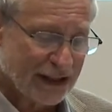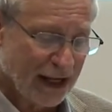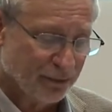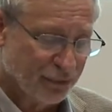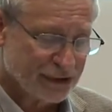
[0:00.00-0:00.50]

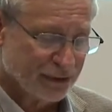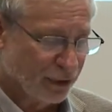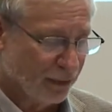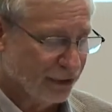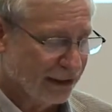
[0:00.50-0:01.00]
and prison
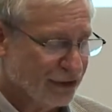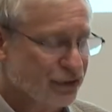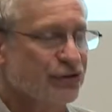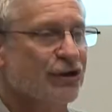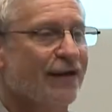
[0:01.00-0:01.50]

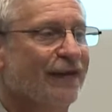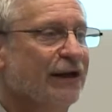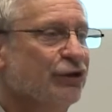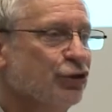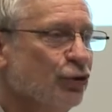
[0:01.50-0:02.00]
populations they
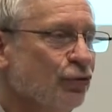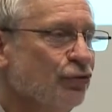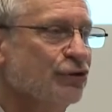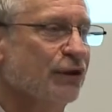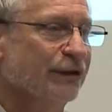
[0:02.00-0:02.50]

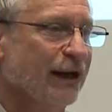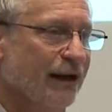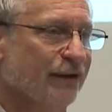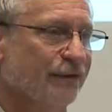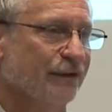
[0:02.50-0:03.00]
choose to
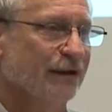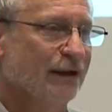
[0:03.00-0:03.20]
have.